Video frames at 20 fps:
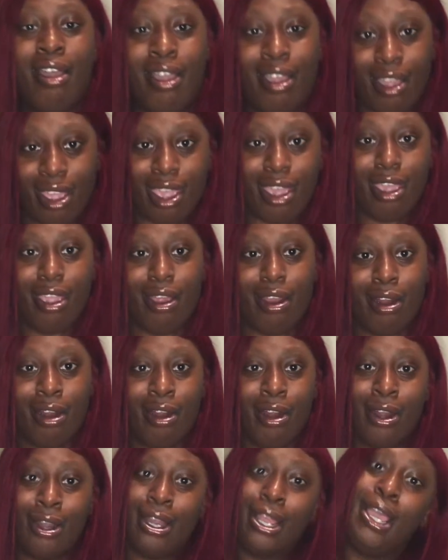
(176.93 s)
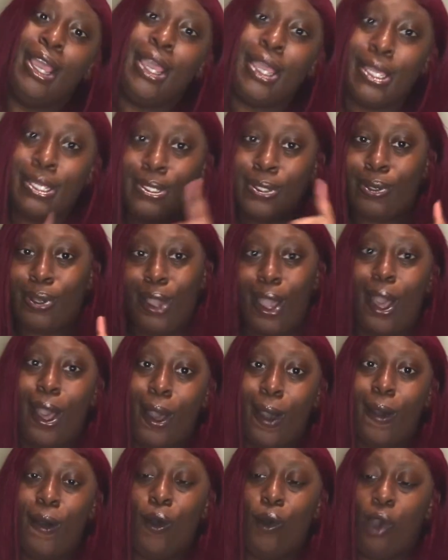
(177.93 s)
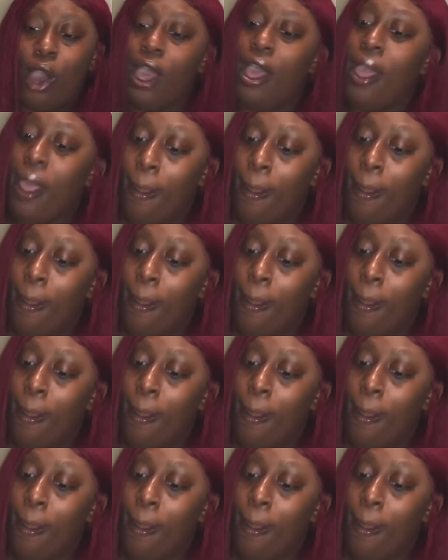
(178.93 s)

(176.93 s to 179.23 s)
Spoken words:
Here you go.